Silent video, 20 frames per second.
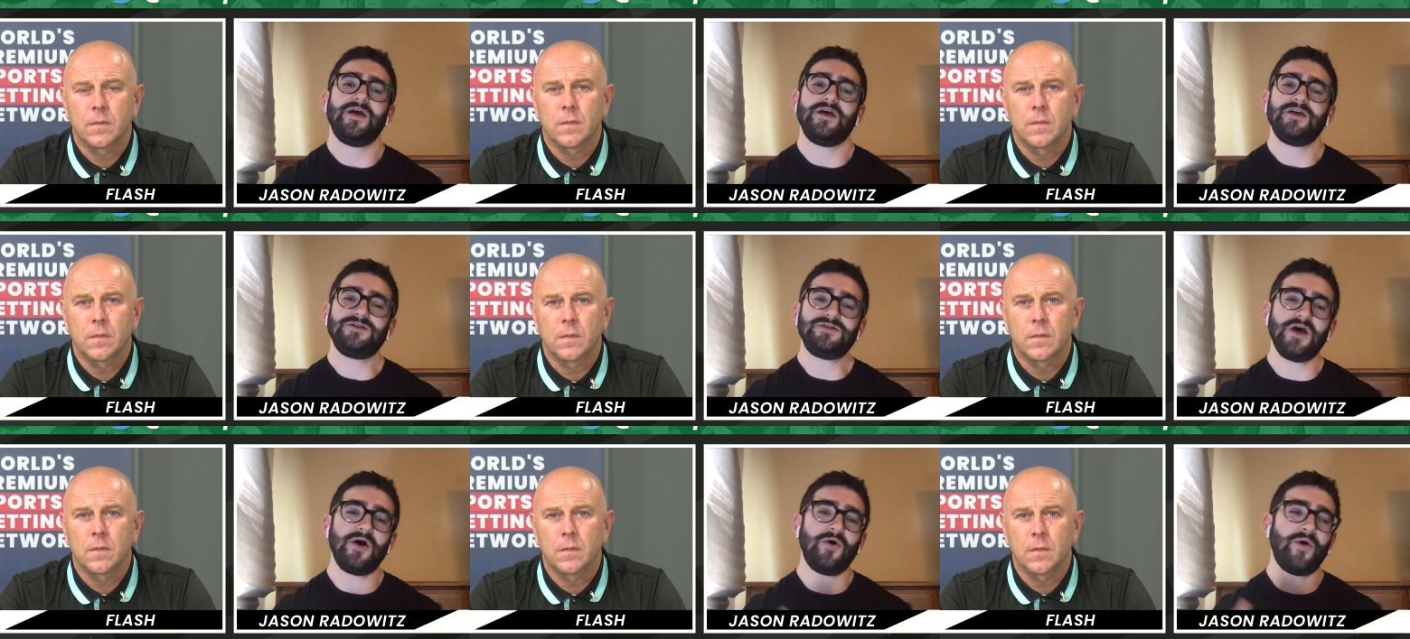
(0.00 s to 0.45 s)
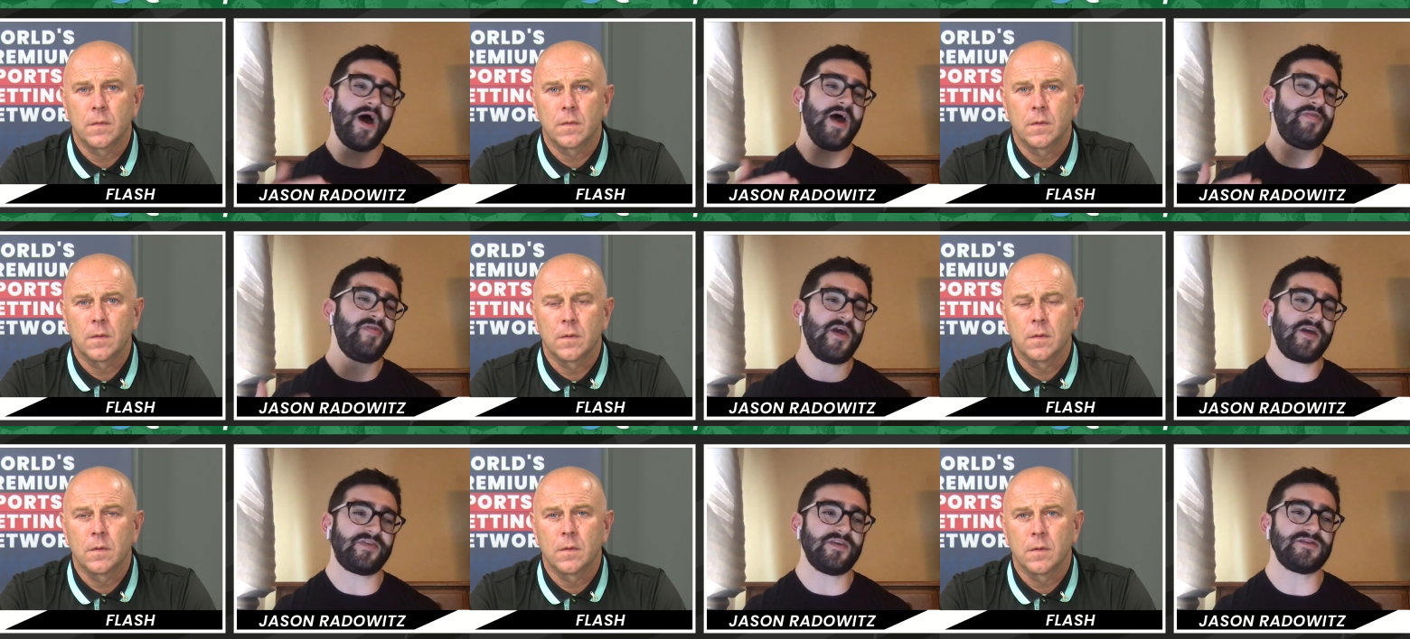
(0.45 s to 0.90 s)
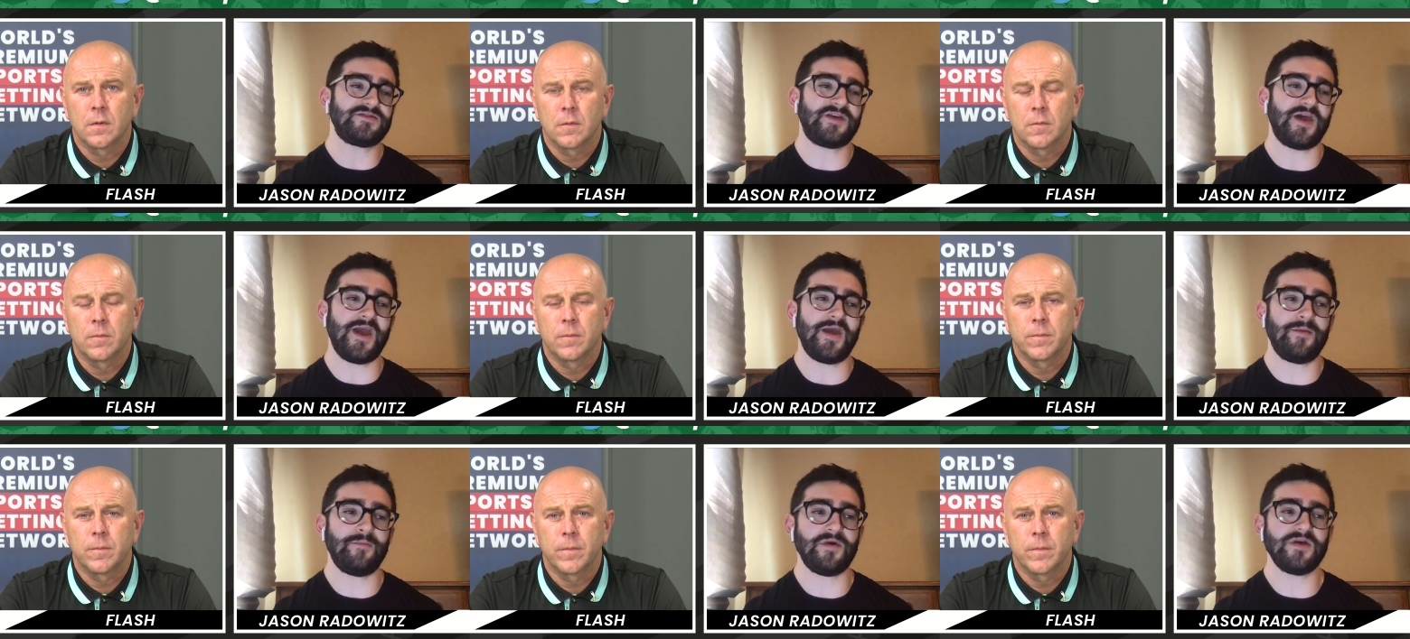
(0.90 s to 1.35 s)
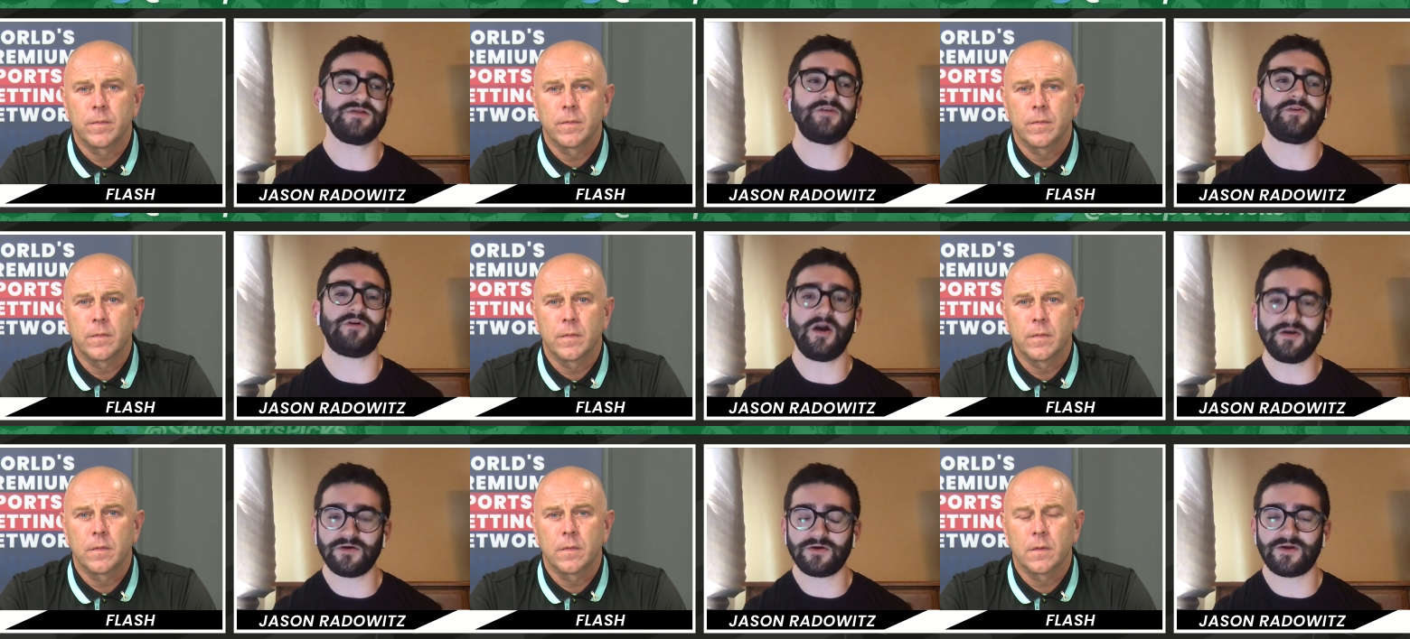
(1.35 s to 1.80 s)
Speaker 1: So I think this game is
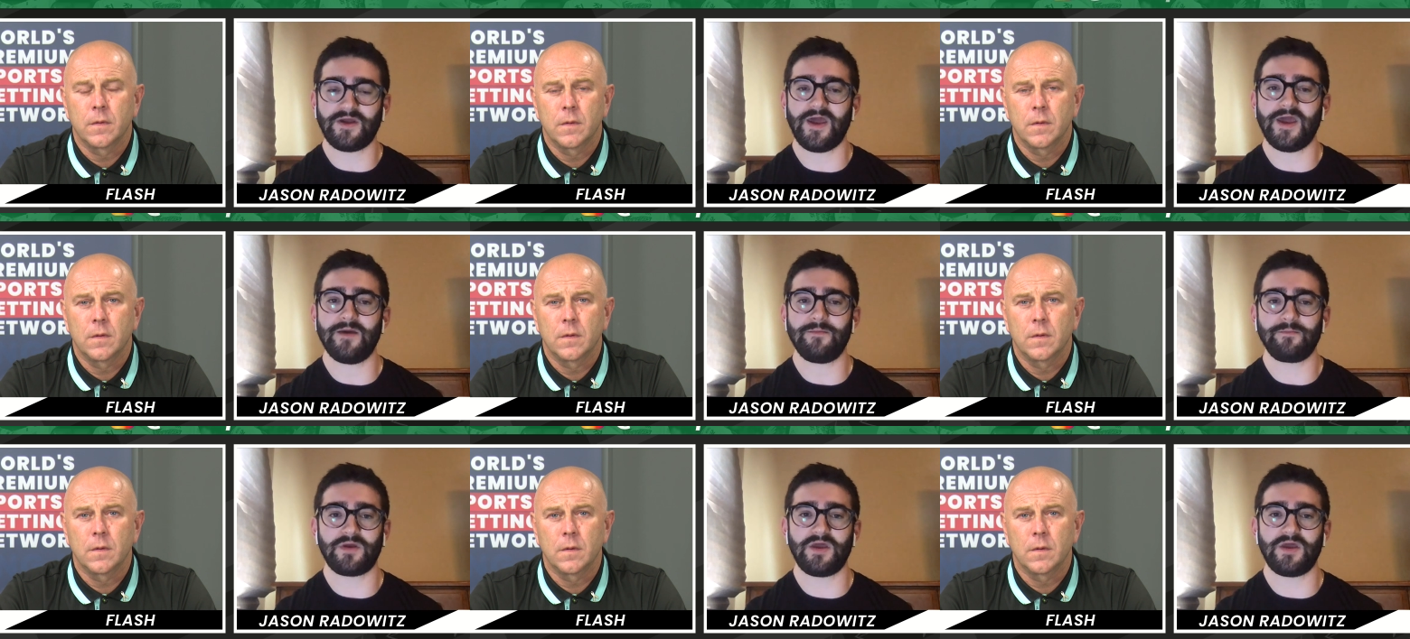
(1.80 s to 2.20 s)
another under game.